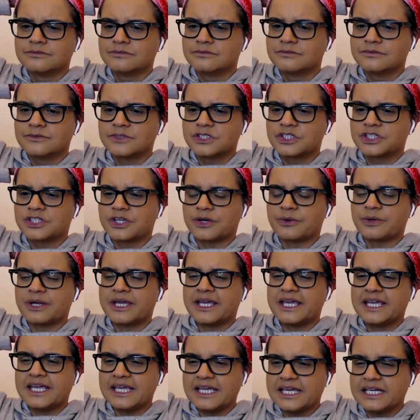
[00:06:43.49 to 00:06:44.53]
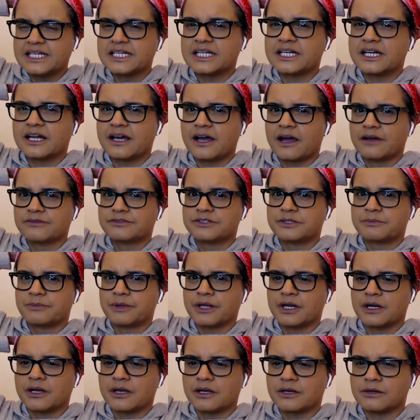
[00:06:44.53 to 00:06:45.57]
So he didn't have to be
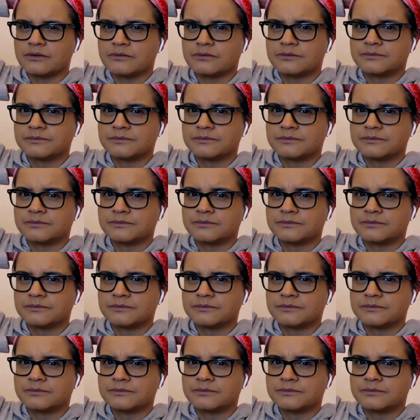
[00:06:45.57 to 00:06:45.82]
alone.